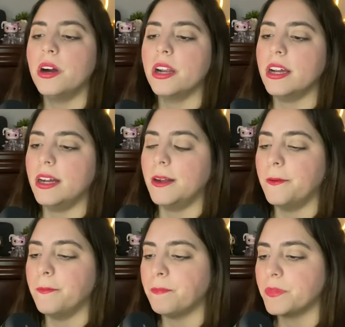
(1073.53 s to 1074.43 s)
but
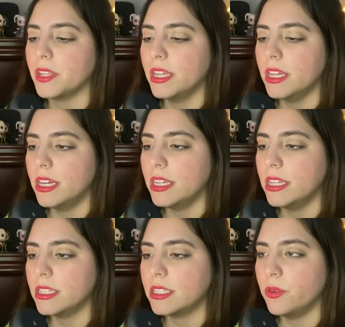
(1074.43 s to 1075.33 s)
um
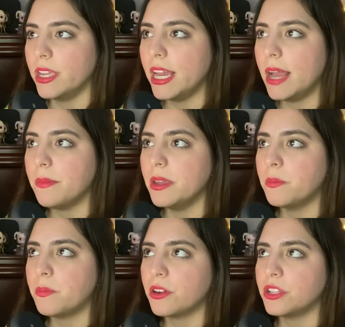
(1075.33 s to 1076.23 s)
so yeah i
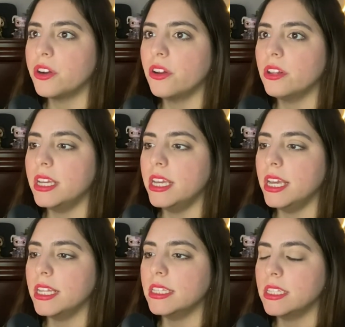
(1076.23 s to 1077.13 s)
mean
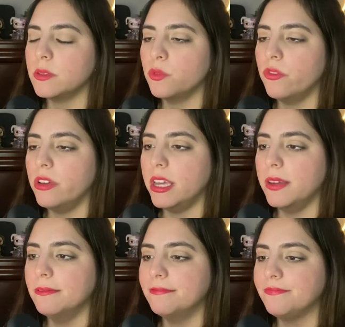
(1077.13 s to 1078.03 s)
particularly this
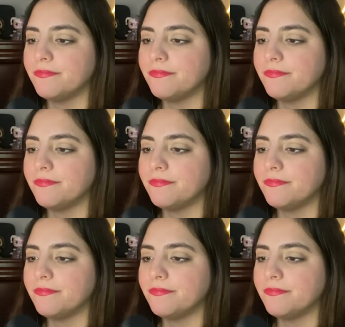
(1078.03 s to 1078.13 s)
movie